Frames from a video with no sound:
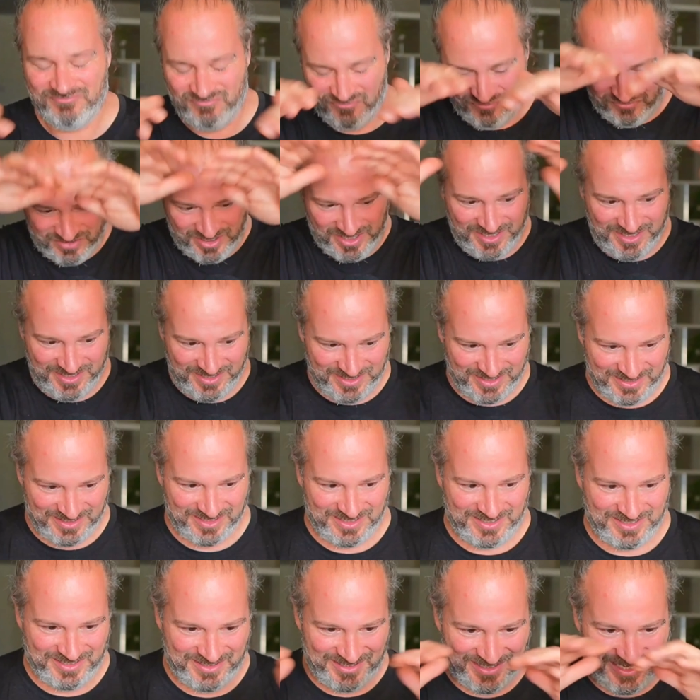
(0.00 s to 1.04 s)
in
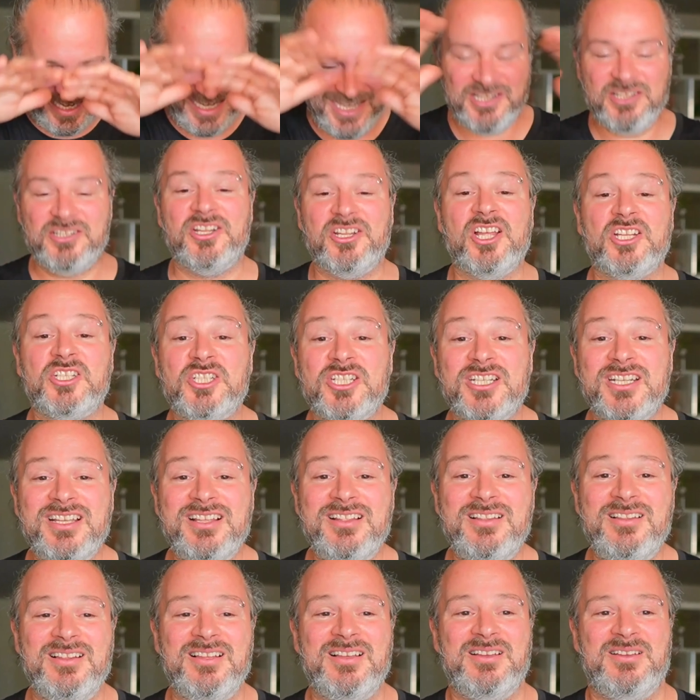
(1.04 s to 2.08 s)
a
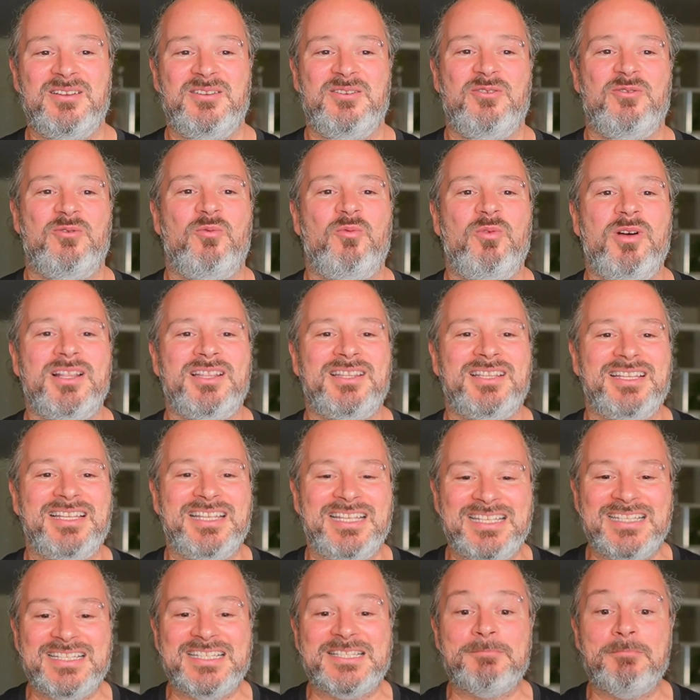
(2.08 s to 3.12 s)
nutshell what
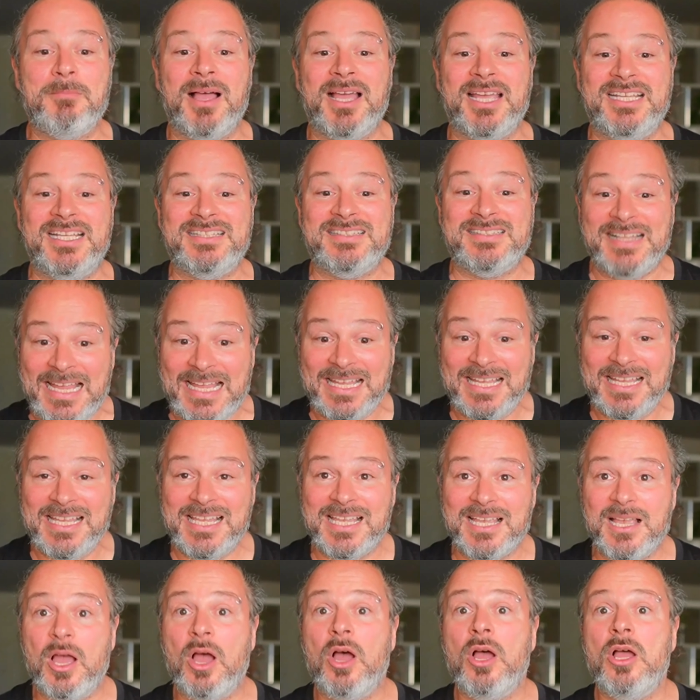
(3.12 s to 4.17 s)
is my
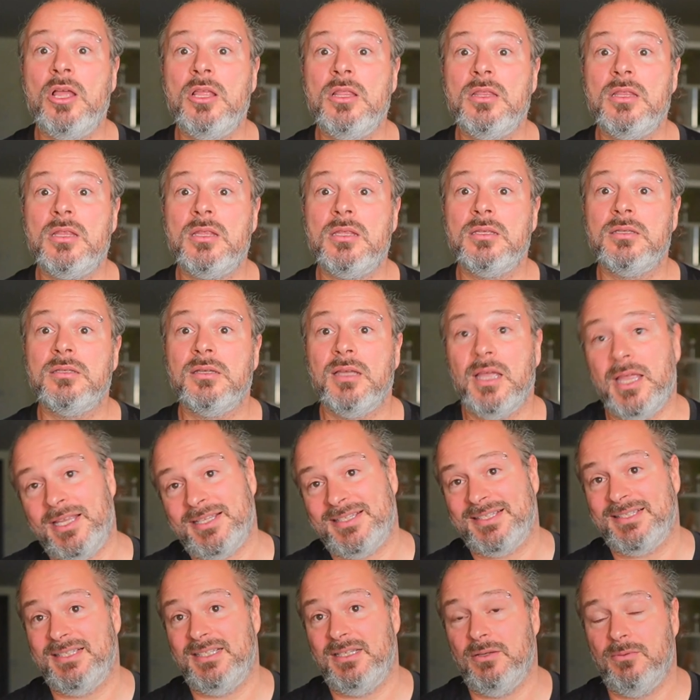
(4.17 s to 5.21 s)
take on
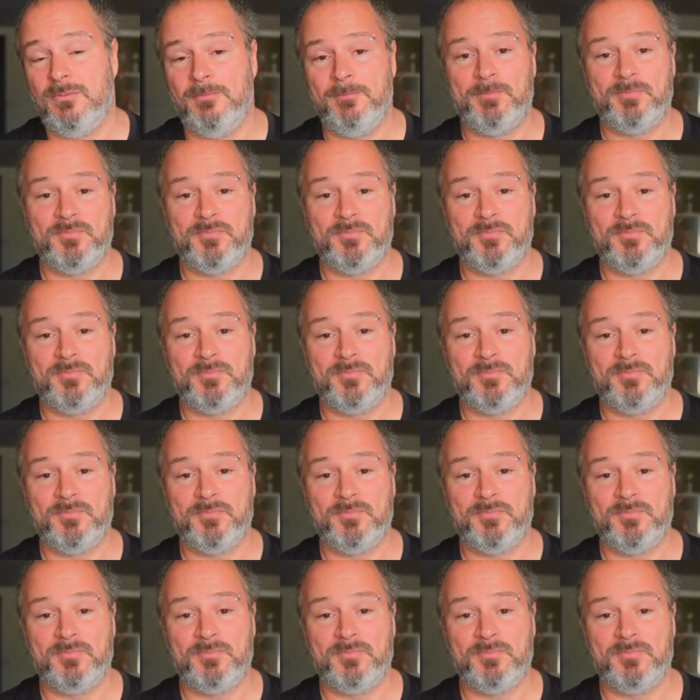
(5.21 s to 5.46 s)
SEO.